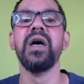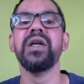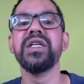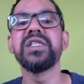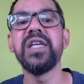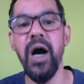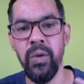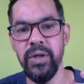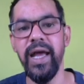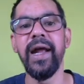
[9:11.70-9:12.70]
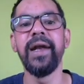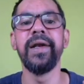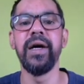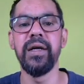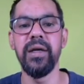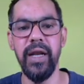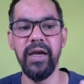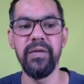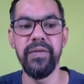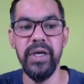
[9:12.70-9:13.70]
discount, and
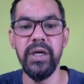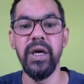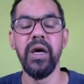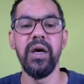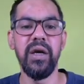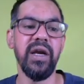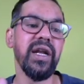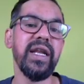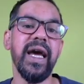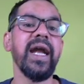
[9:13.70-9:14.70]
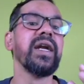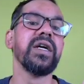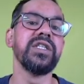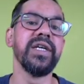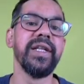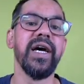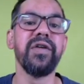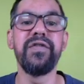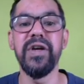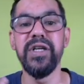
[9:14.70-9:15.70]
like we India and Russia, they are
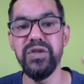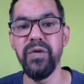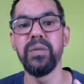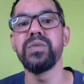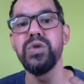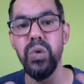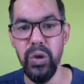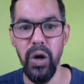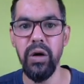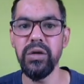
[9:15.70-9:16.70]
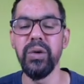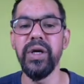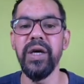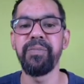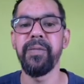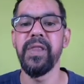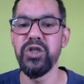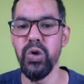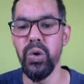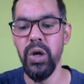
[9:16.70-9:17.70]
friends from so long. Okay,
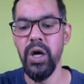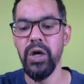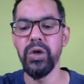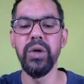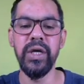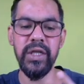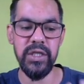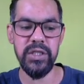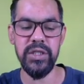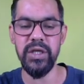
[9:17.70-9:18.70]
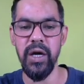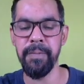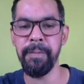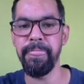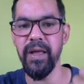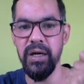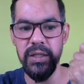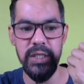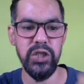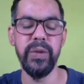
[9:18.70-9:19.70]
so during this
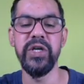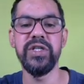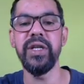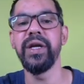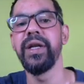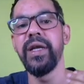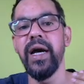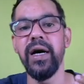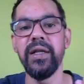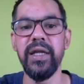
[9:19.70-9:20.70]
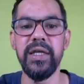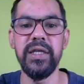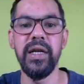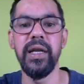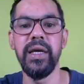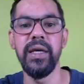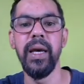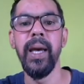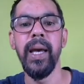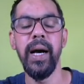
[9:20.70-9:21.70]
situation, India, they
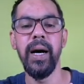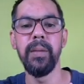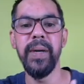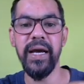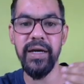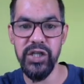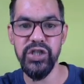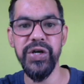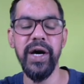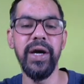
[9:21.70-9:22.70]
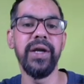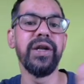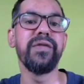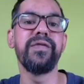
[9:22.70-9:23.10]
generally back Russia in